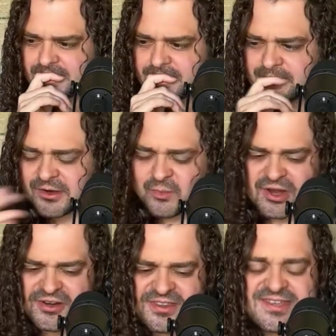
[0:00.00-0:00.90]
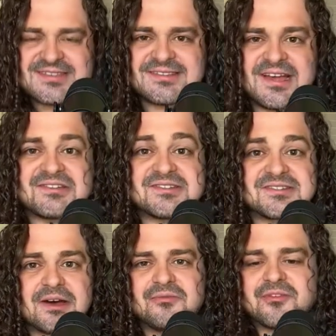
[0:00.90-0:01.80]
But where do these legends
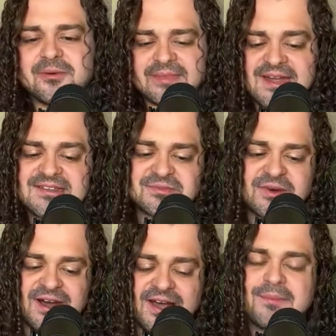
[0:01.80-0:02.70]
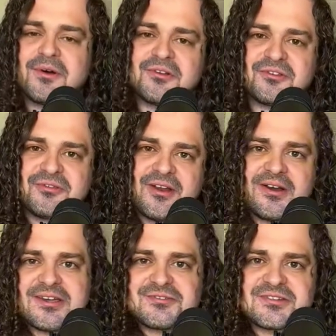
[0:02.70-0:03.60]
come from? That is what I'm also
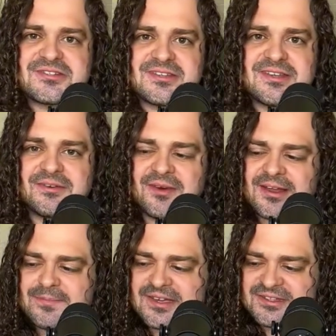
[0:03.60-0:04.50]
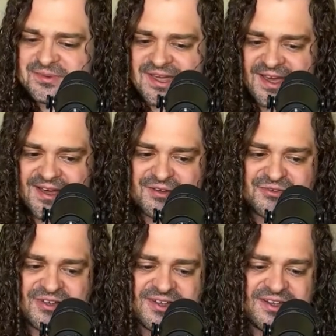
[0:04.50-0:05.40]
very interested in, right? Because we
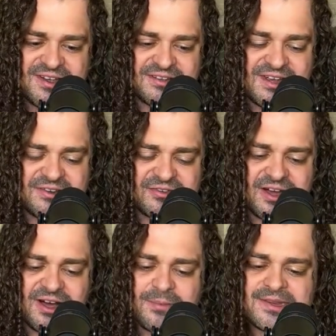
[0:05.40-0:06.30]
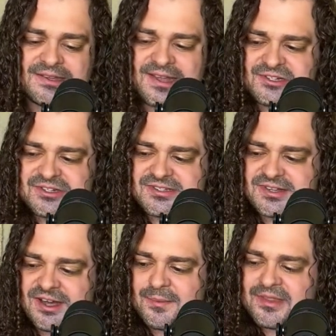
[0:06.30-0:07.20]
have a lot of common legends,
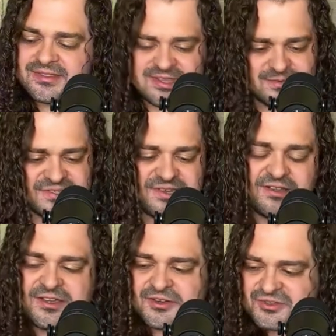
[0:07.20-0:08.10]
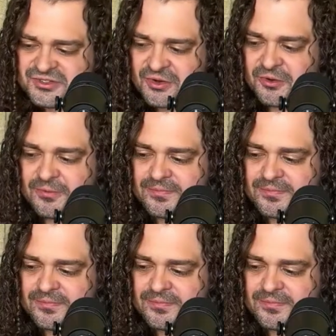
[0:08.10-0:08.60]
common themes, selling your soul,